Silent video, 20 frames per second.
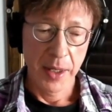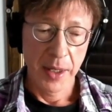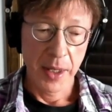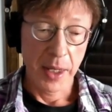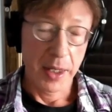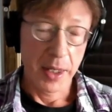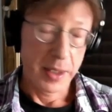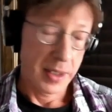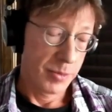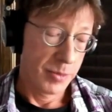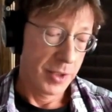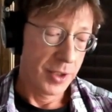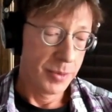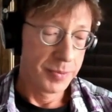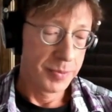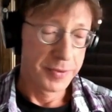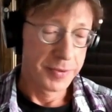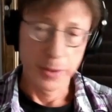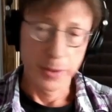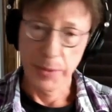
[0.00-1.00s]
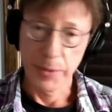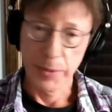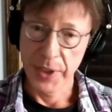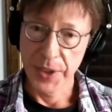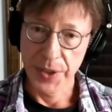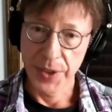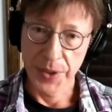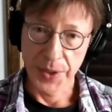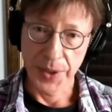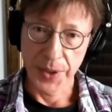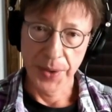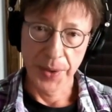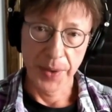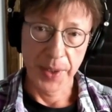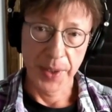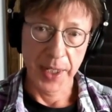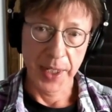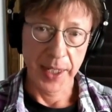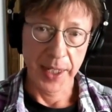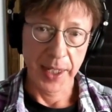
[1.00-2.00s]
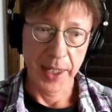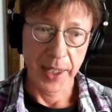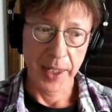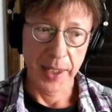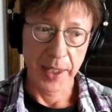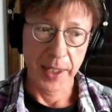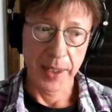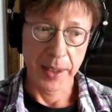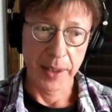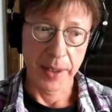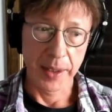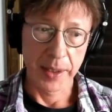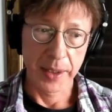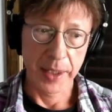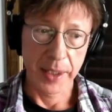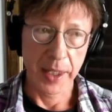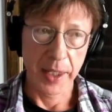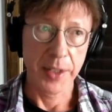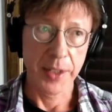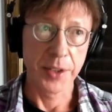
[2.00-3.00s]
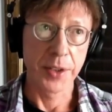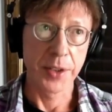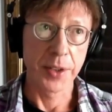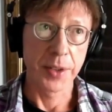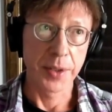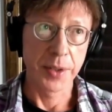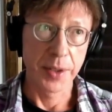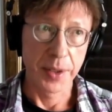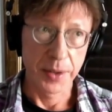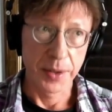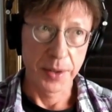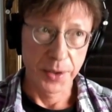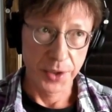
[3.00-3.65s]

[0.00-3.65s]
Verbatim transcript: I'm hopeful, much as you, that a kinder,